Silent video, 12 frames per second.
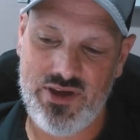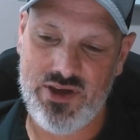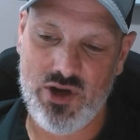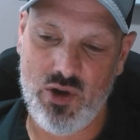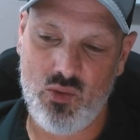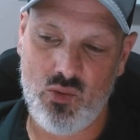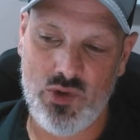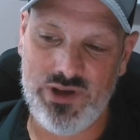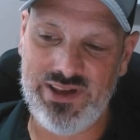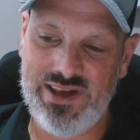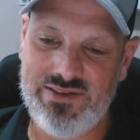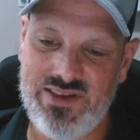
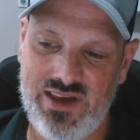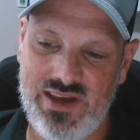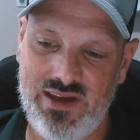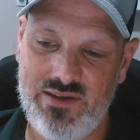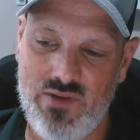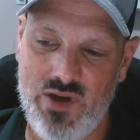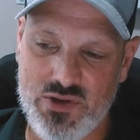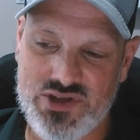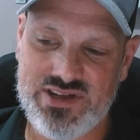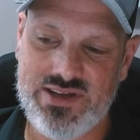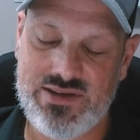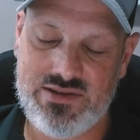really the
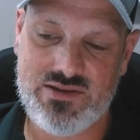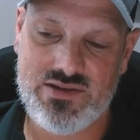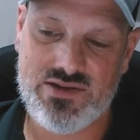OSINT